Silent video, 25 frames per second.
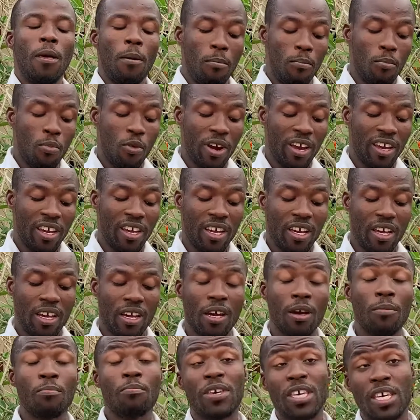bring
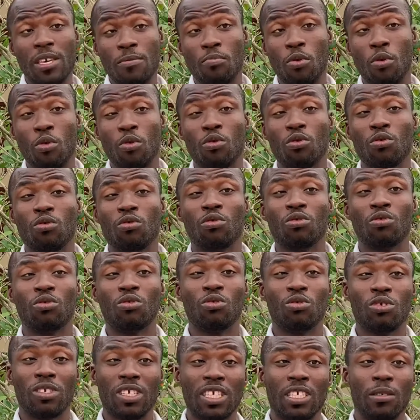people
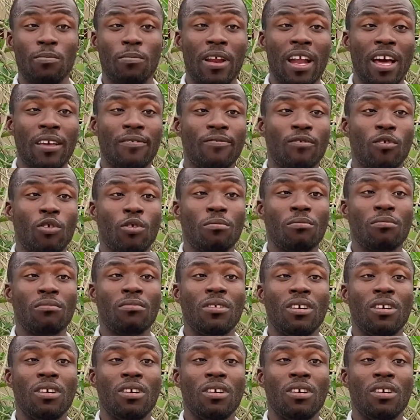to this platform